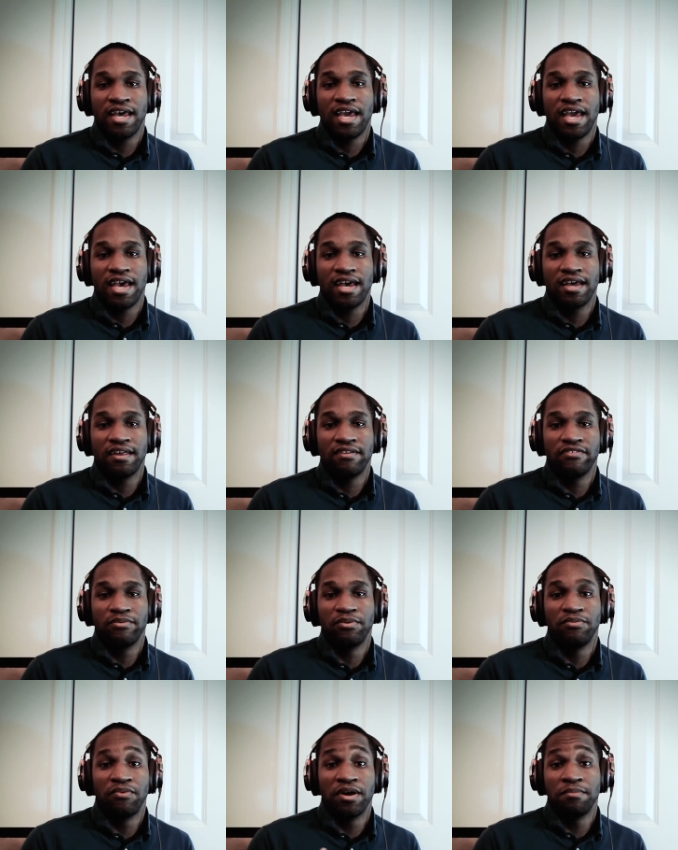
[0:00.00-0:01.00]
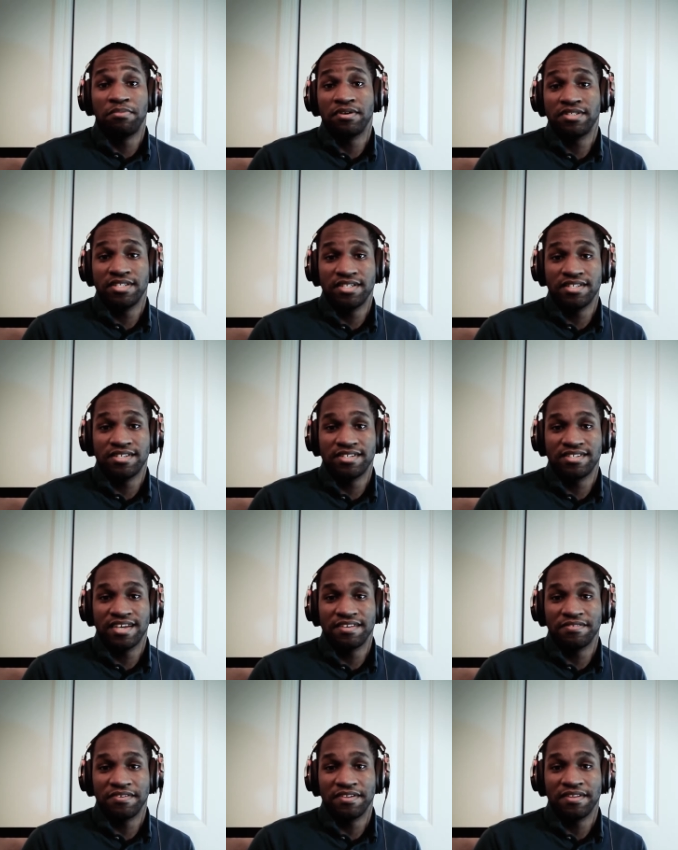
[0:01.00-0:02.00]
and when one person is
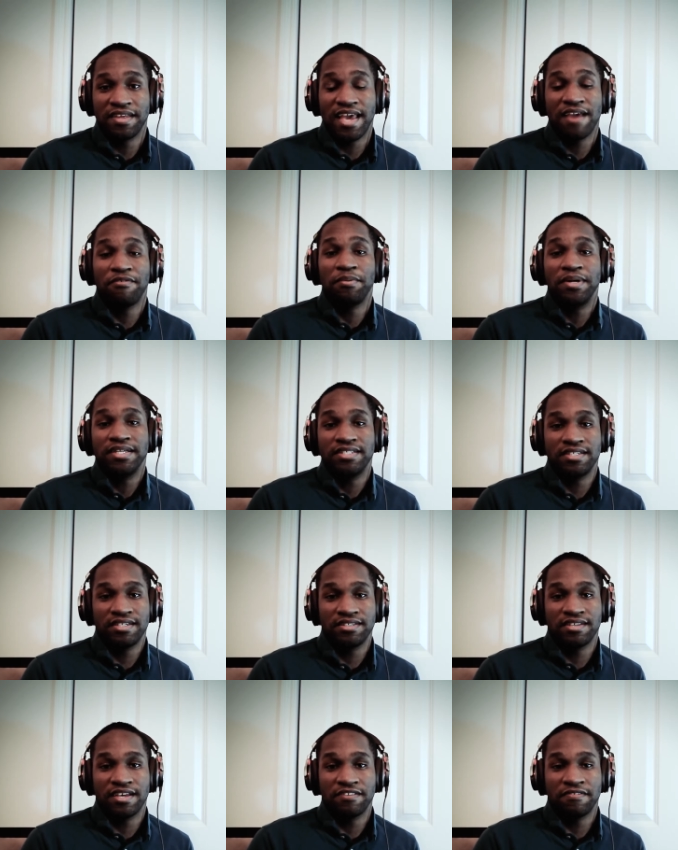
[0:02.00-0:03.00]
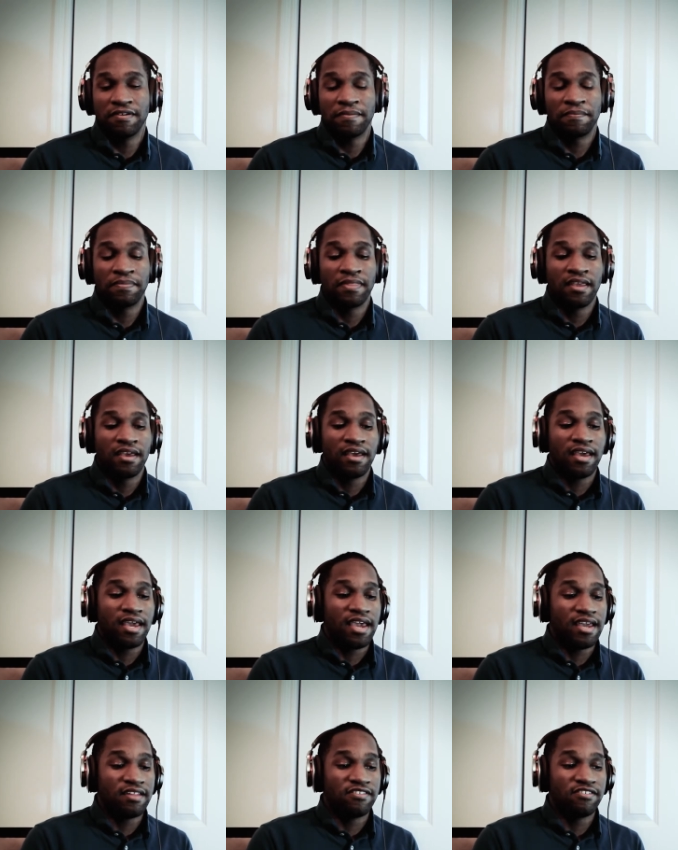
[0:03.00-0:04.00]
successful, everyone is successful.
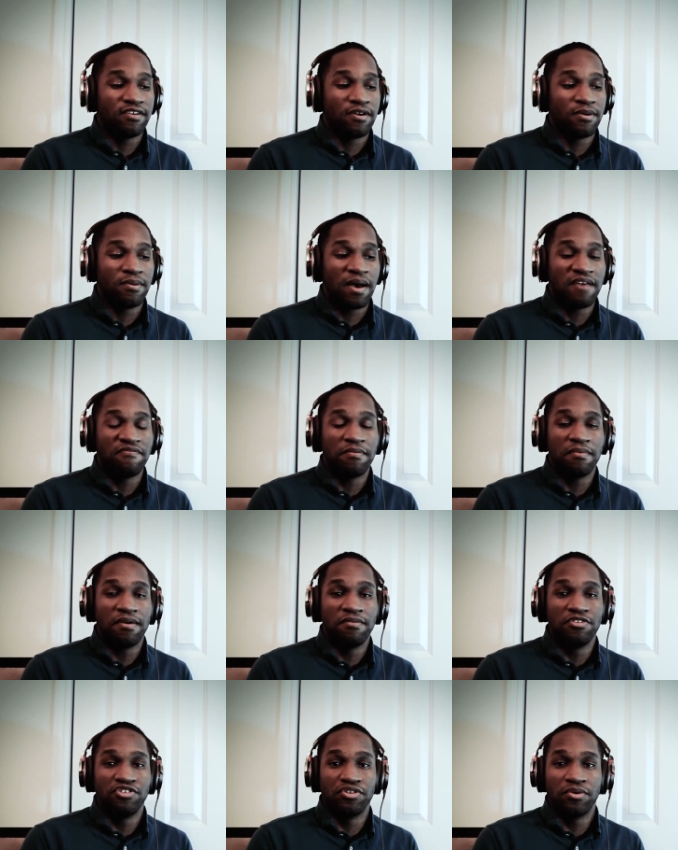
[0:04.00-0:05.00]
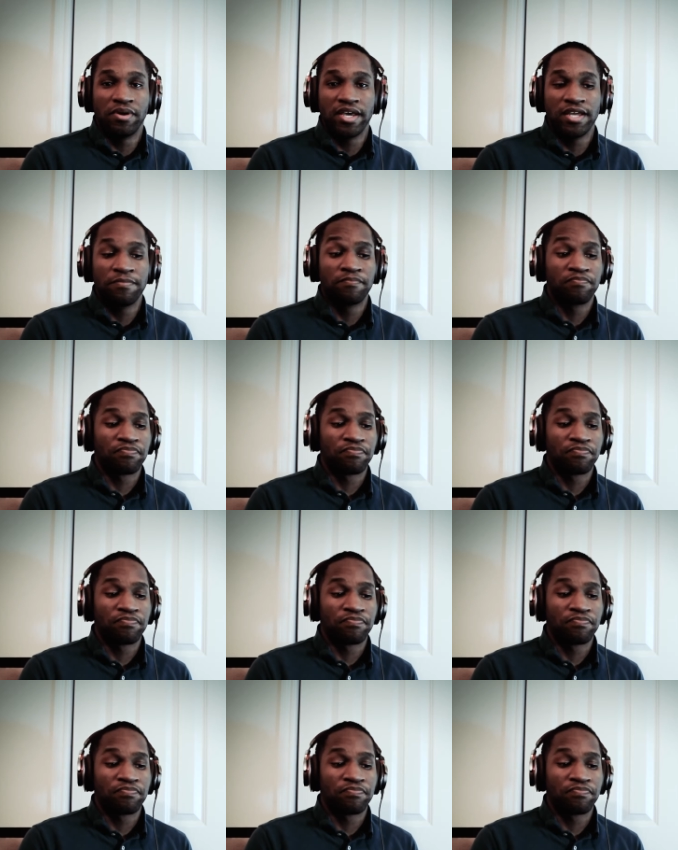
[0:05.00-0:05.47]
And so I've enjoyed